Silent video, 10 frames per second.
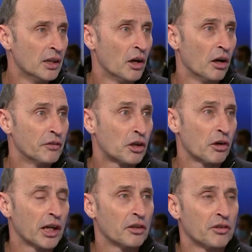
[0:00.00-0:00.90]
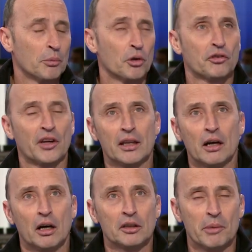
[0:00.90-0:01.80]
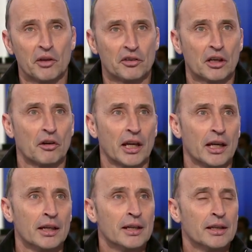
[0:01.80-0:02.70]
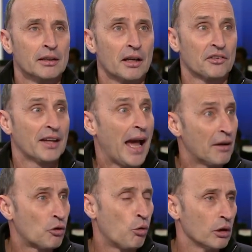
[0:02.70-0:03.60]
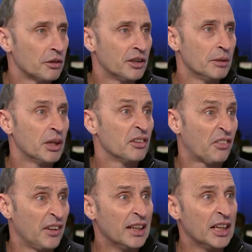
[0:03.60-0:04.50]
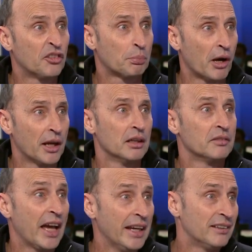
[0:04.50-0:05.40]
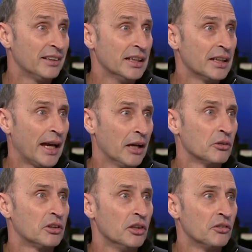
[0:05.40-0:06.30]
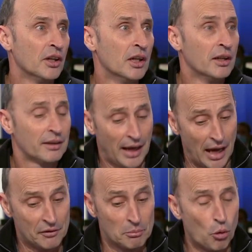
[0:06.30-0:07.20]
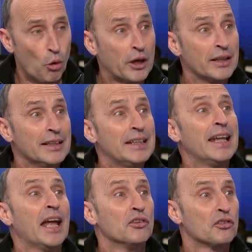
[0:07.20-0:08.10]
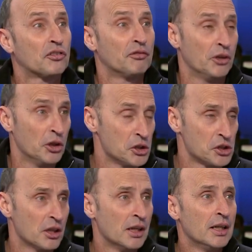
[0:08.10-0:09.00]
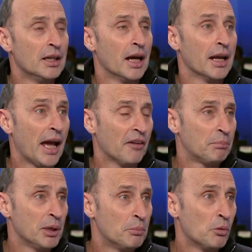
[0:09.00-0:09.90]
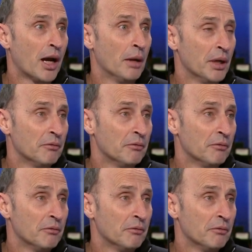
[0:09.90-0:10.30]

of the cricketers. I'm not saying that our domestic cricket doesn't have quality, but it's thinly spread over 18 counties. To have a more condensed version and have people come in